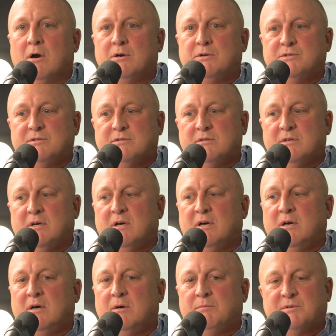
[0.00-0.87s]
cars,
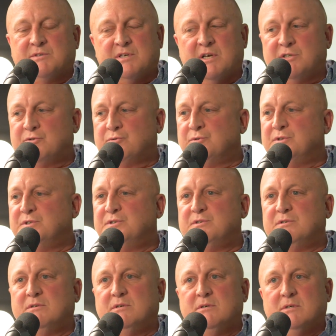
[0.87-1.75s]

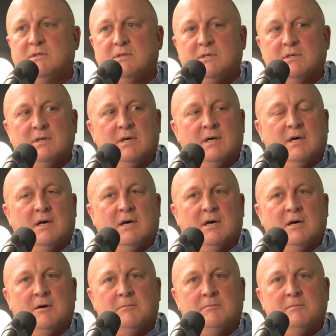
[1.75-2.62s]
accessories.
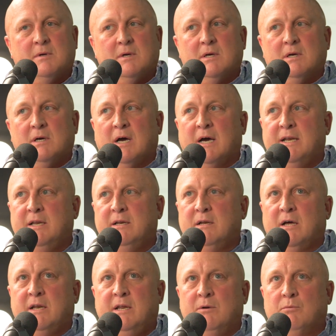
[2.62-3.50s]
I
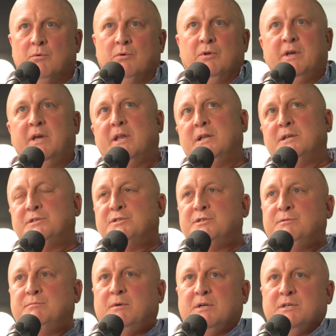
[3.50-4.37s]
didn't really get
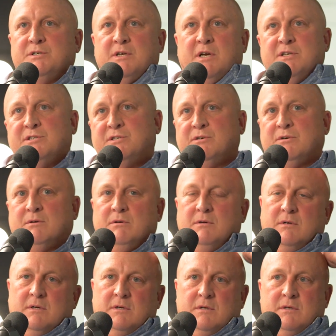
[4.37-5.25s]
in too much. I
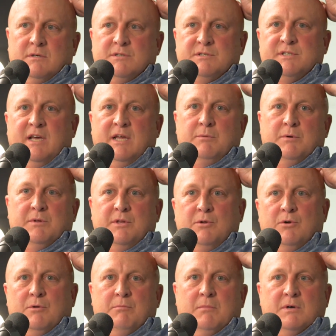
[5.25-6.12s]
still stayed
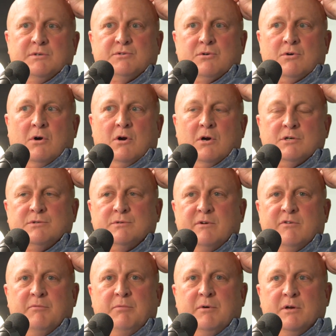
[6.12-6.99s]
with the old muscle
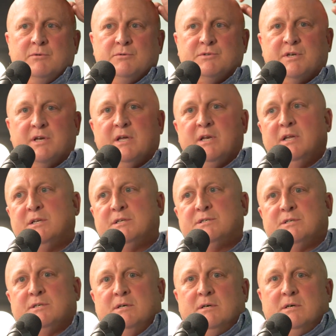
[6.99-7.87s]
cars when everybody was getting
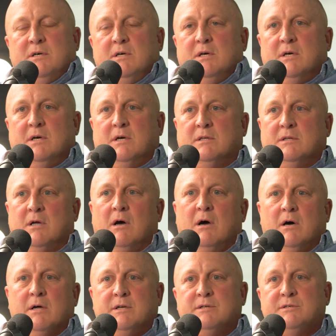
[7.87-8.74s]
into
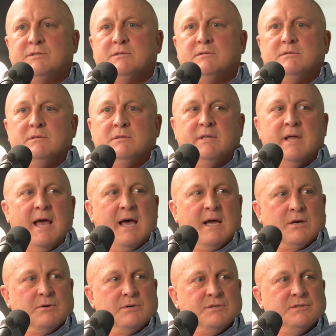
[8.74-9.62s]
the Hondas and the
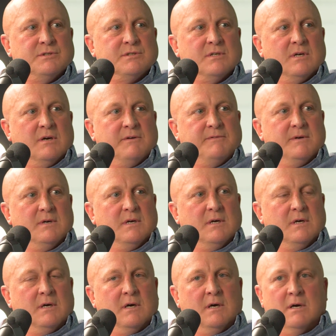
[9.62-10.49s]
Acuras and stuff.
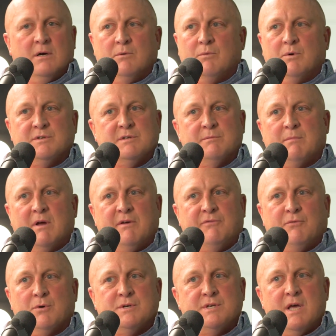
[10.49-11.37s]
It wasn't
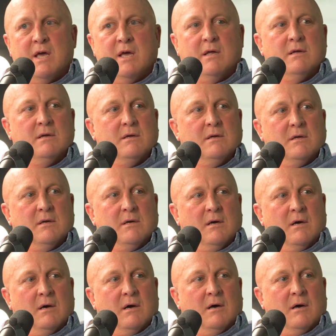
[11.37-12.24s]
my forte.
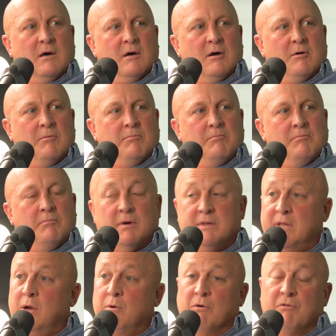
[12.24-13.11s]

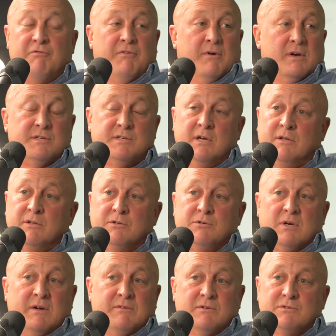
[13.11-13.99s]
But they were fun as
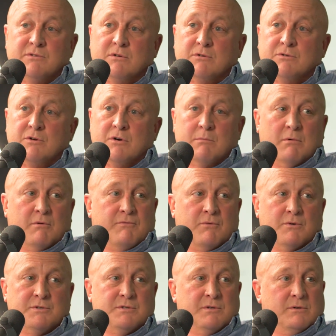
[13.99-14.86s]
hell to drive, those little
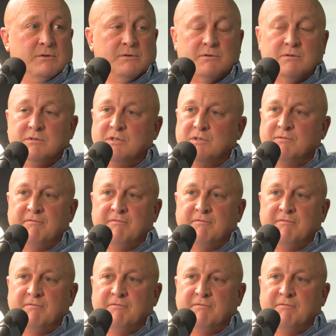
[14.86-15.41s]
turbo 4-cylinder.